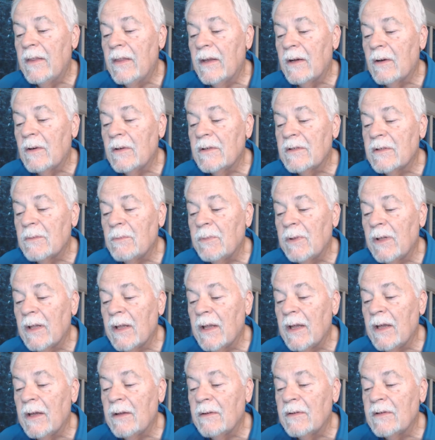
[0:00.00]
there is a
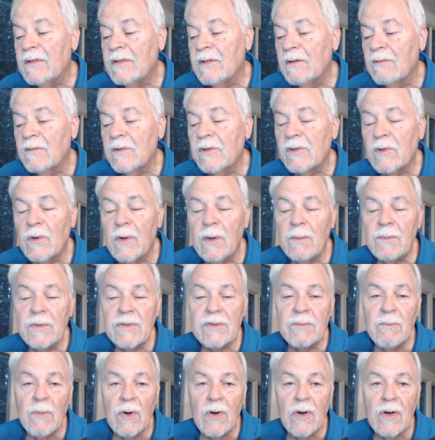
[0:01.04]
plan, SilverScript
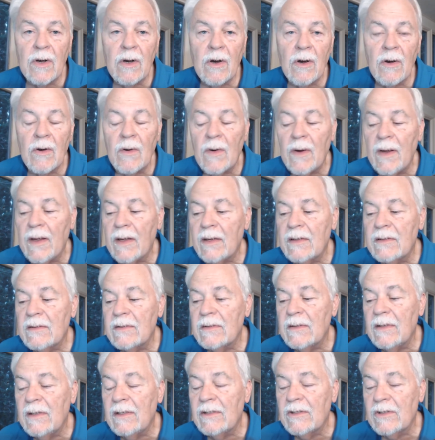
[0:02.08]
Smart
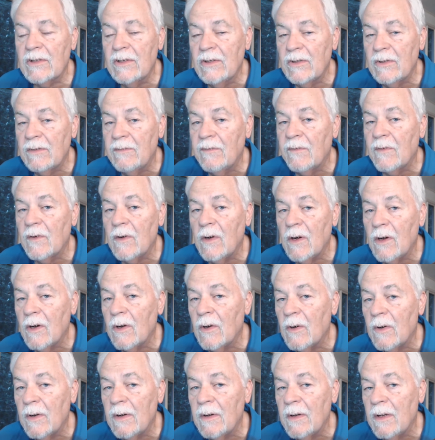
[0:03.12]
RX. It's good for
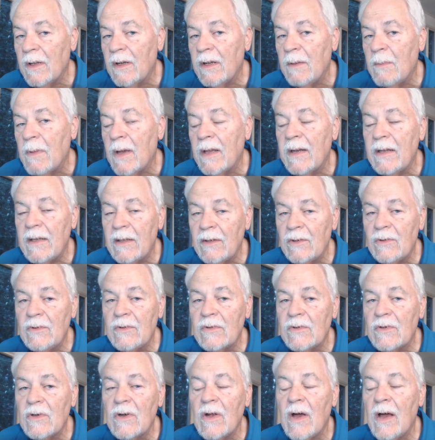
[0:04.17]
her and anybody
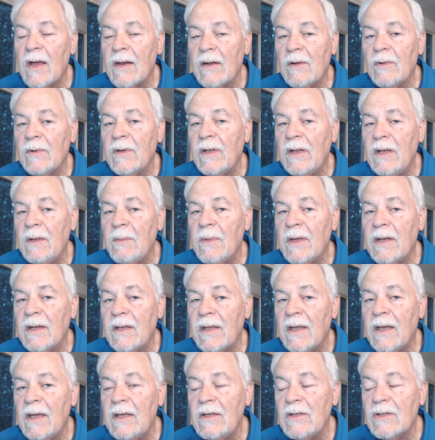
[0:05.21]
who's not on any
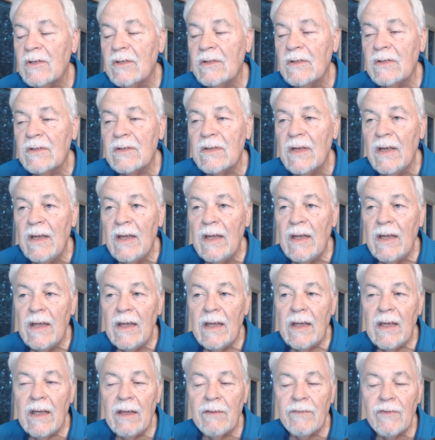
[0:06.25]
medications.
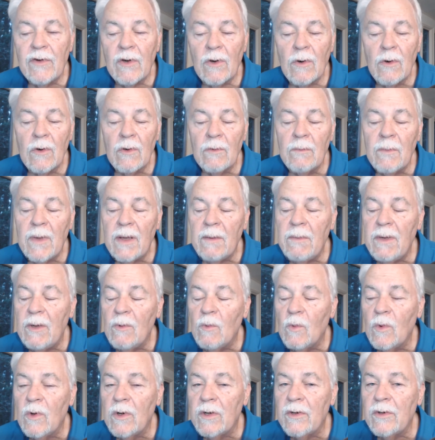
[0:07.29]
If you're on maybe
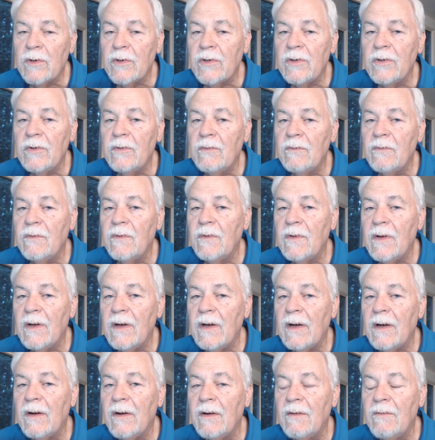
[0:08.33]
one or two
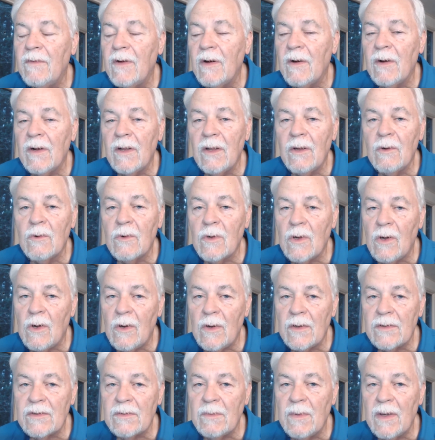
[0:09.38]
very, very
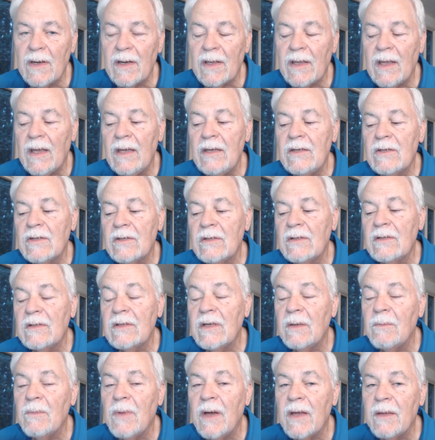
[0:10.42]
low-cost medications,
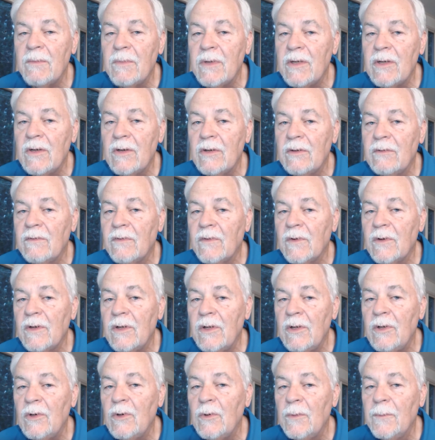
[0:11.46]
it might be good for
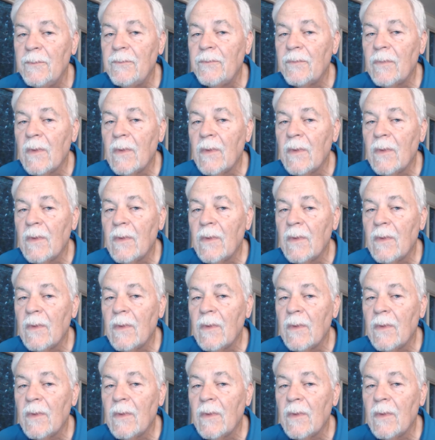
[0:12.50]
you,